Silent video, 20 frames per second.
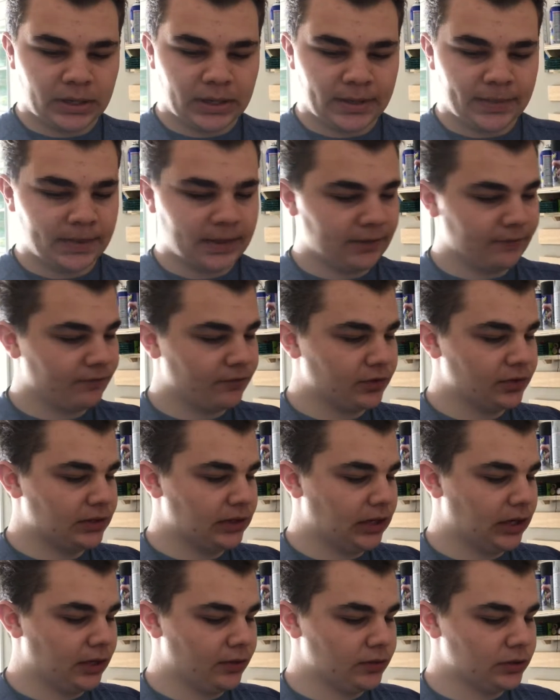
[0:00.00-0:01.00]
And then for
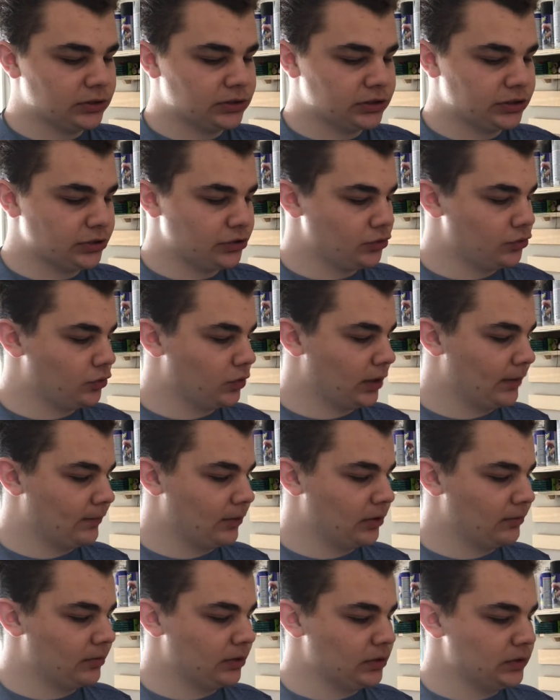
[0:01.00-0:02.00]
the other two, I'm going
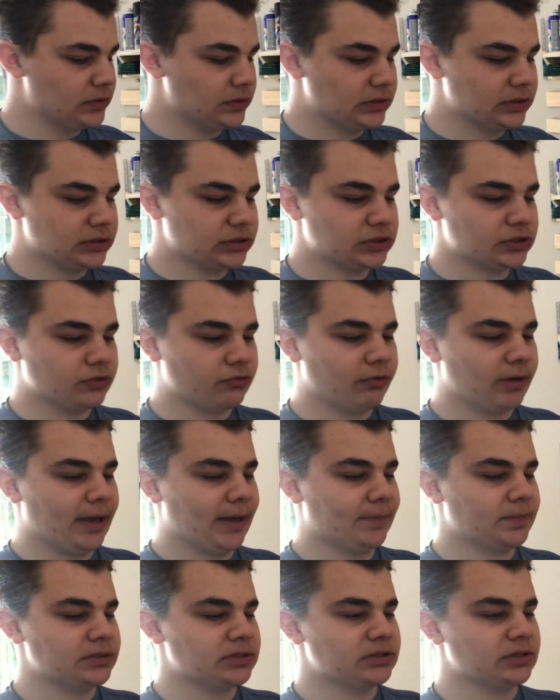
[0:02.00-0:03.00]
to be using
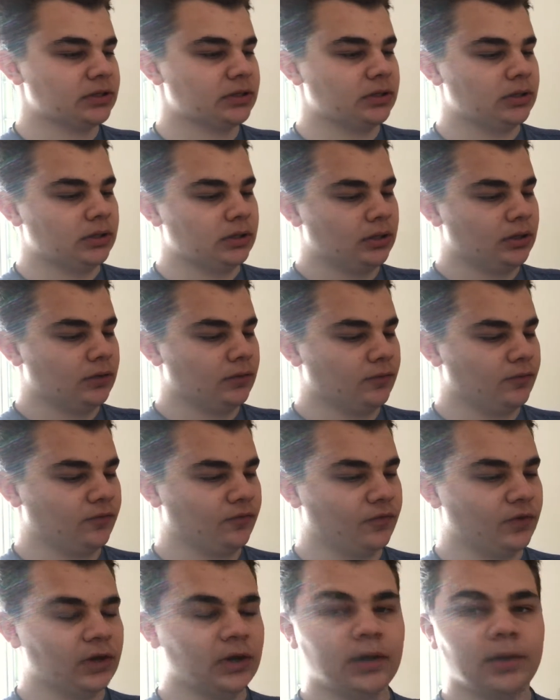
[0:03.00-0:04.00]
scraps
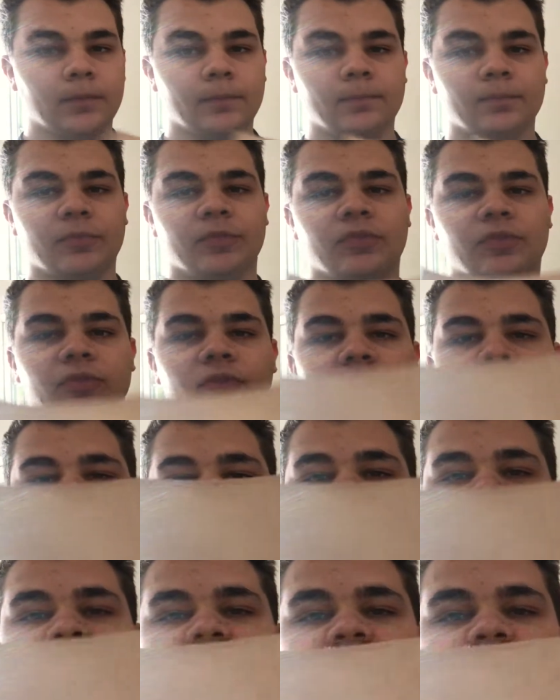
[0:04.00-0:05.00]
from
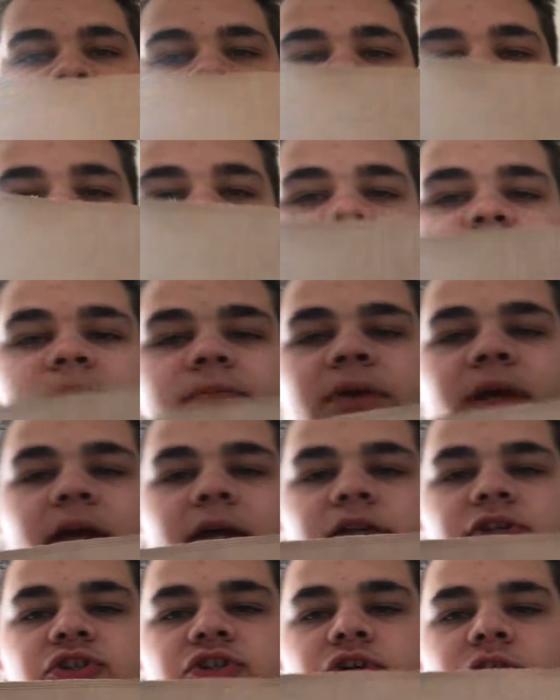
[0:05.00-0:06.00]
this. This was going to be
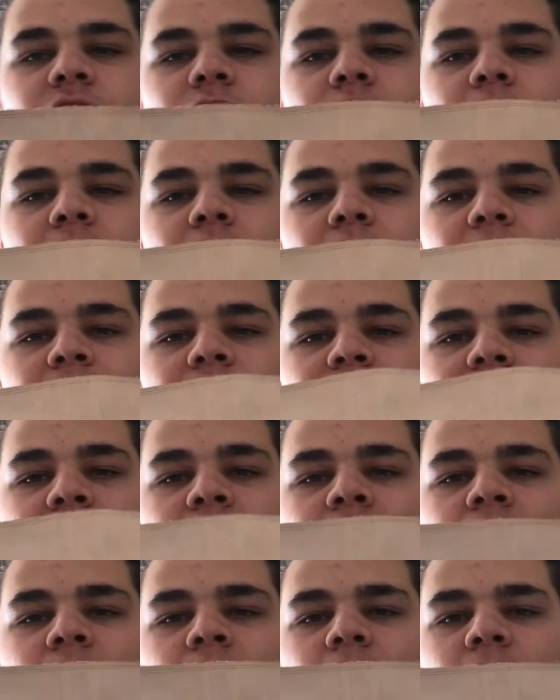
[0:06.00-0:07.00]
a journal
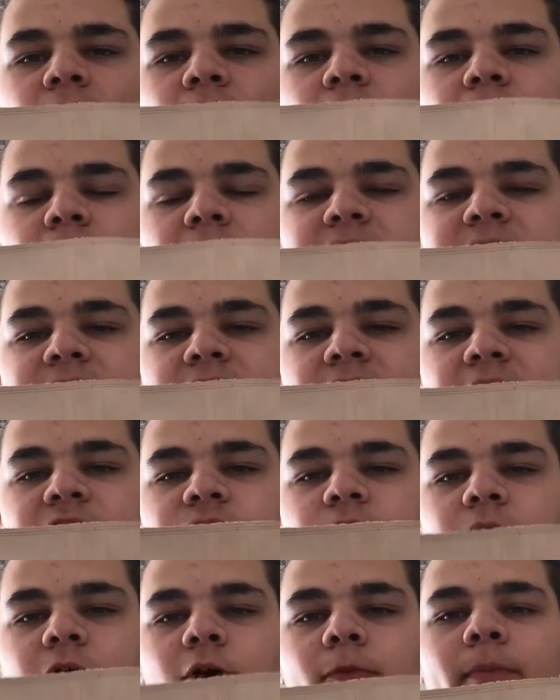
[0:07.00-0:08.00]
cover for my
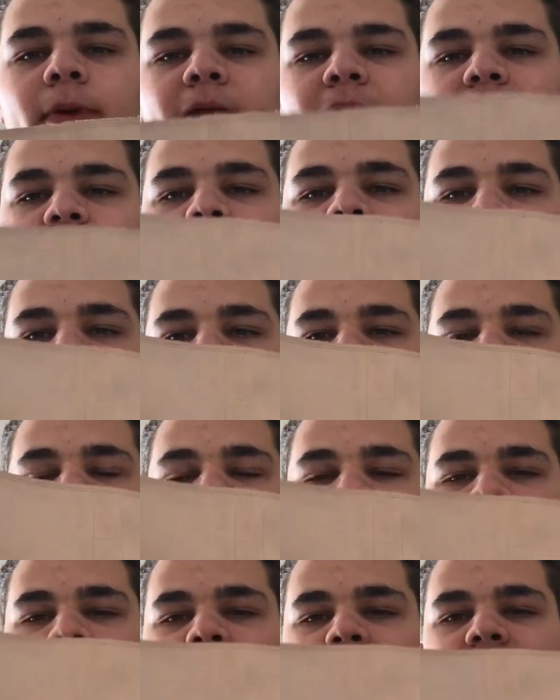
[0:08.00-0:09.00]
sketchbook, but I ended up
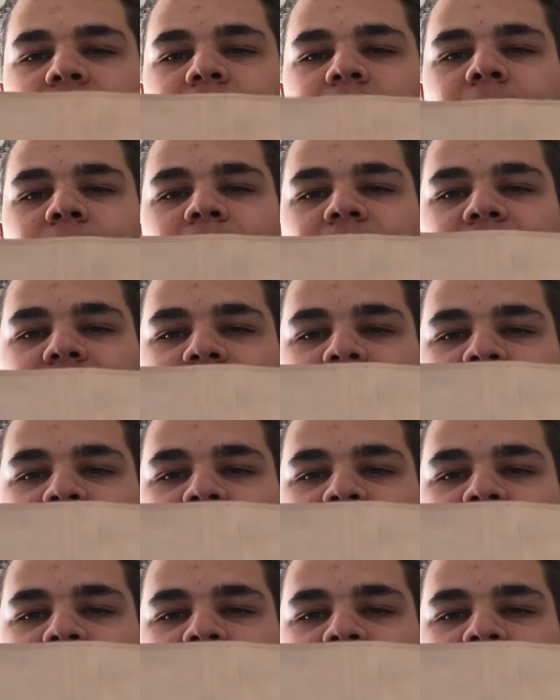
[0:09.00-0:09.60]
accidentally cutting it about an